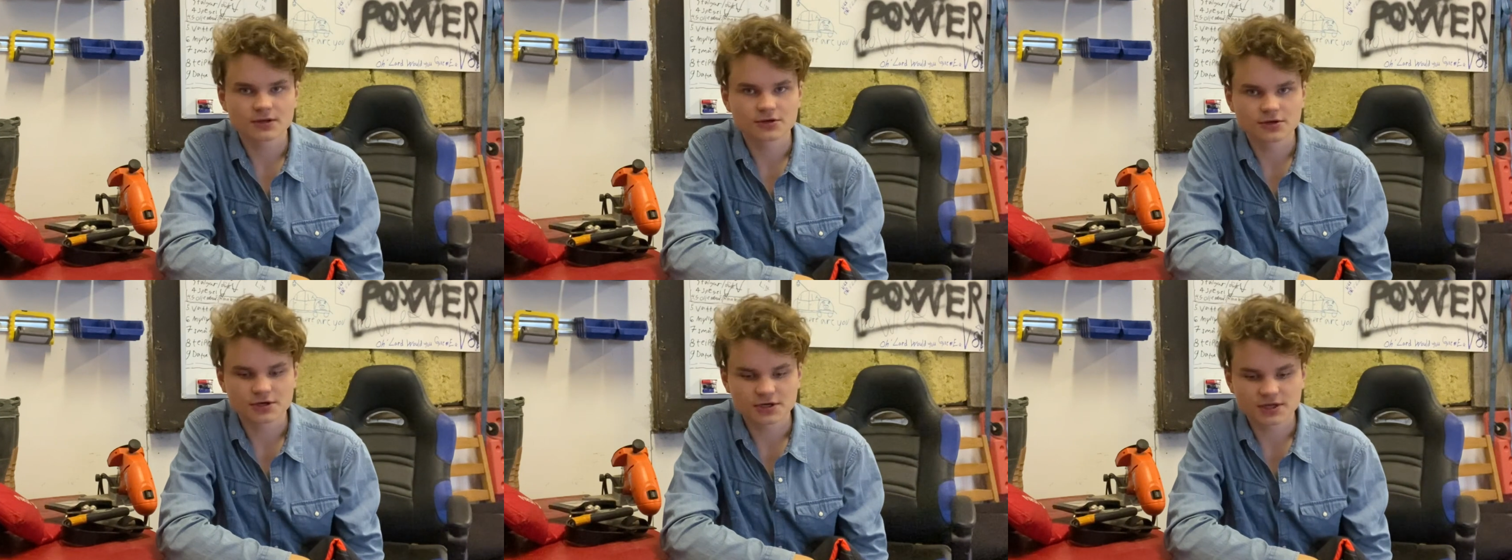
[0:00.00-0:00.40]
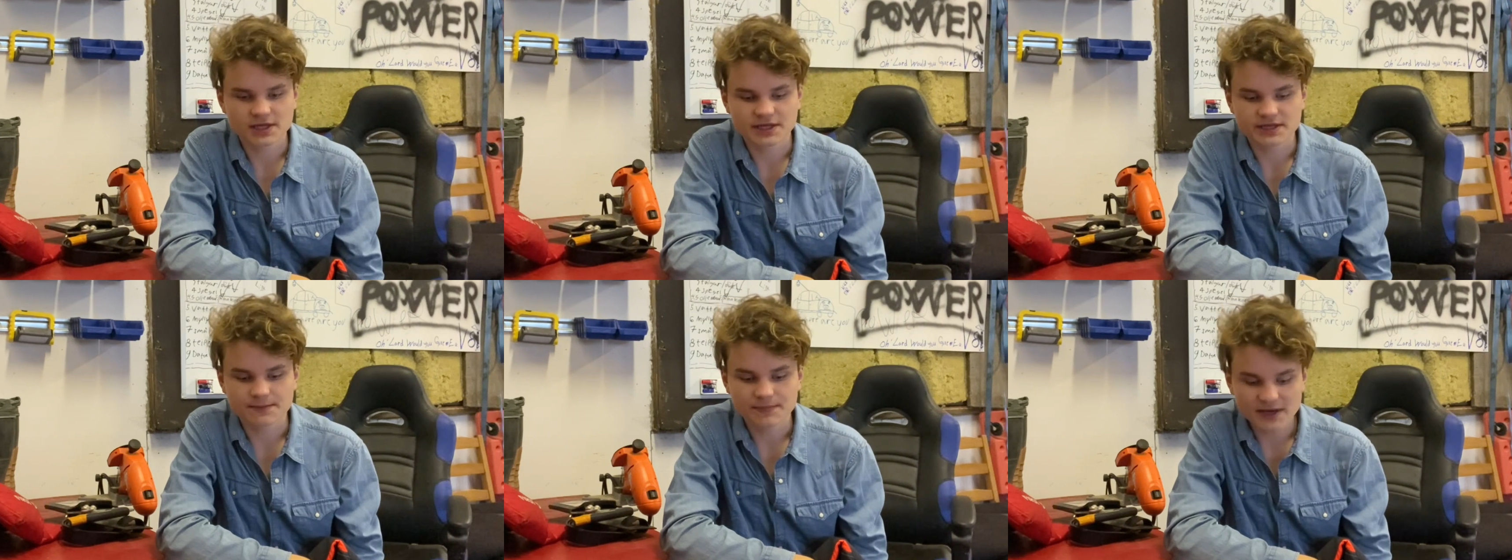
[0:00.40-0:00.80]

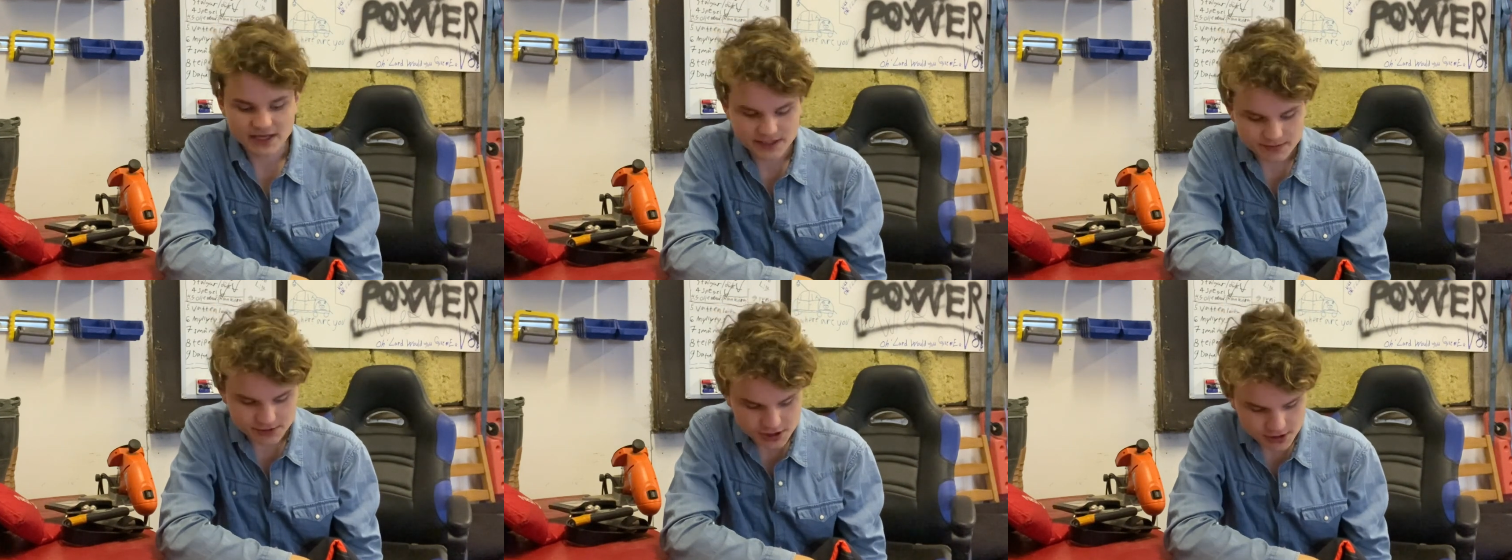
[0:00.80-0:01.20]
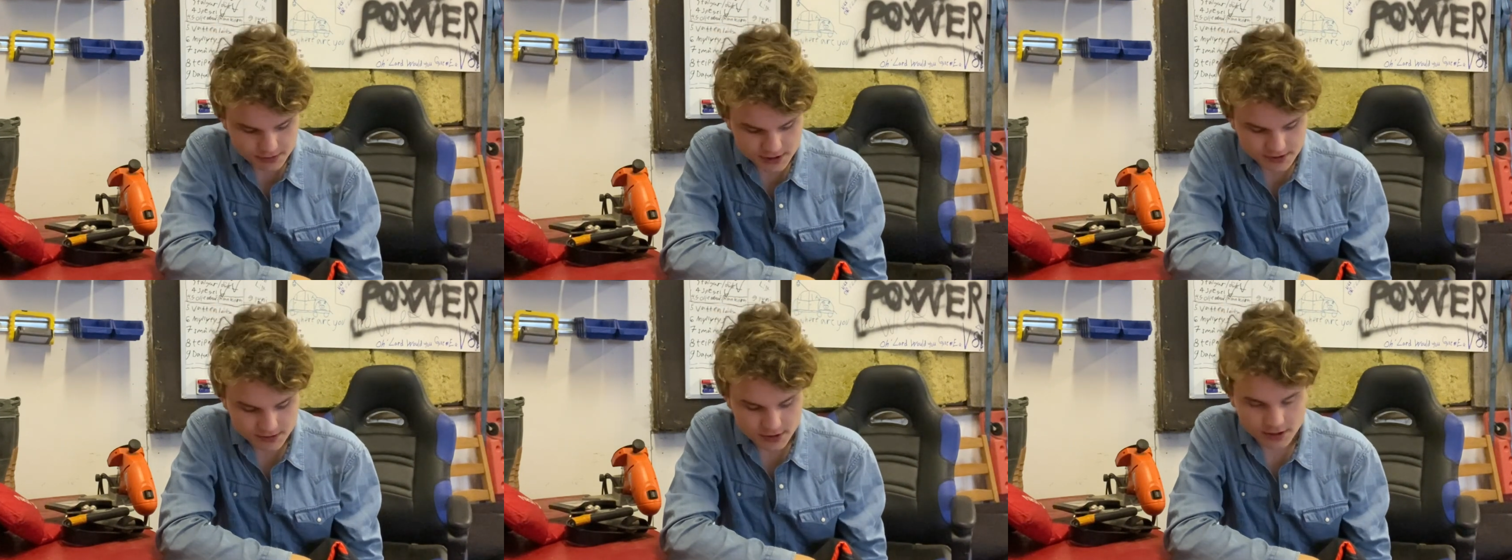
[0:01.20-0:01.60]
nonetheless, the pants which I
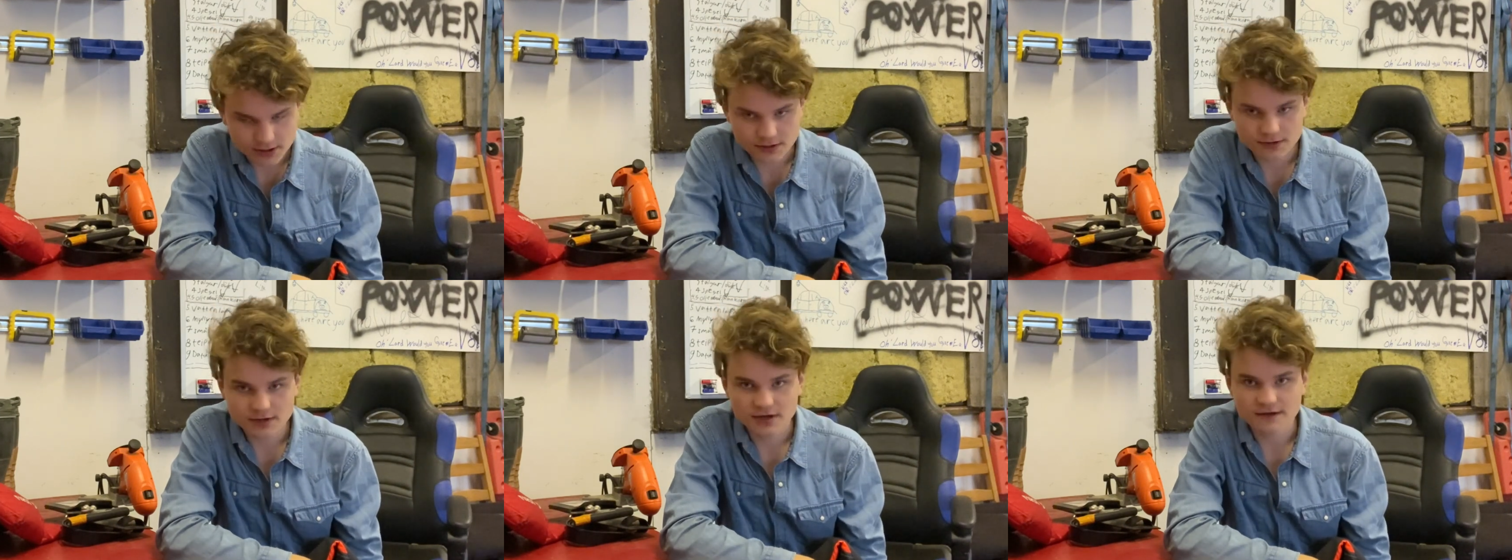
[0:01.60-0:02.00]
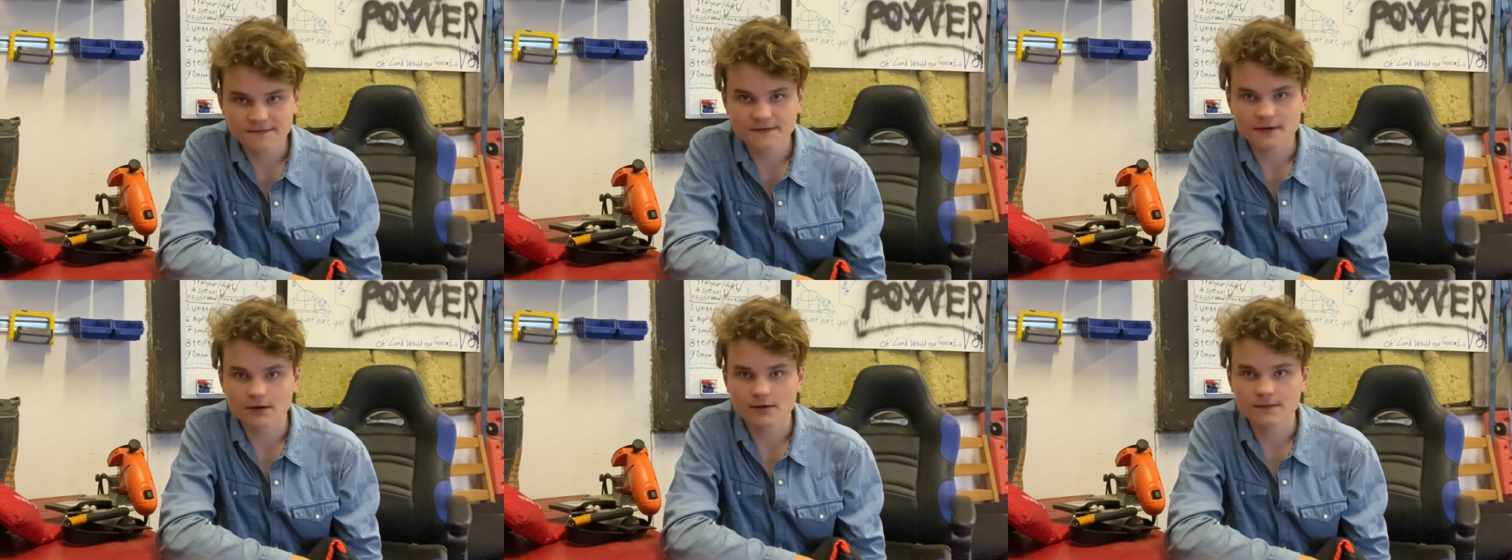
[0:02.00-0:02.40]
was wearing
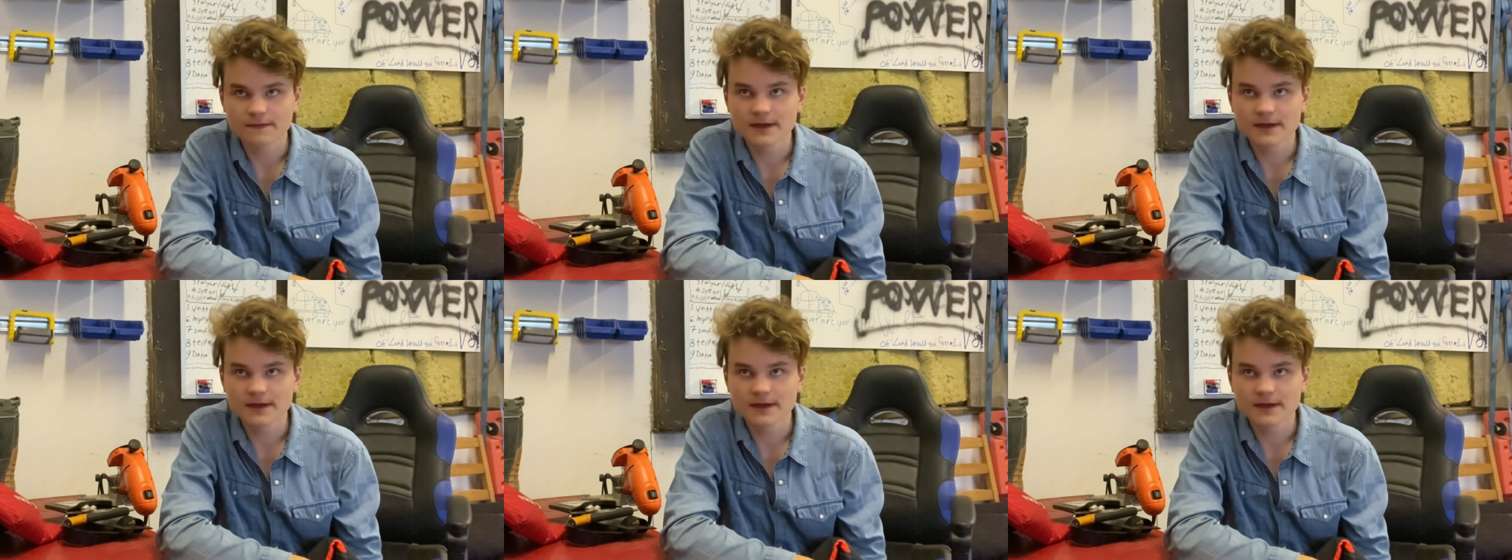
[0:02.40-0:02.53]
underneath there,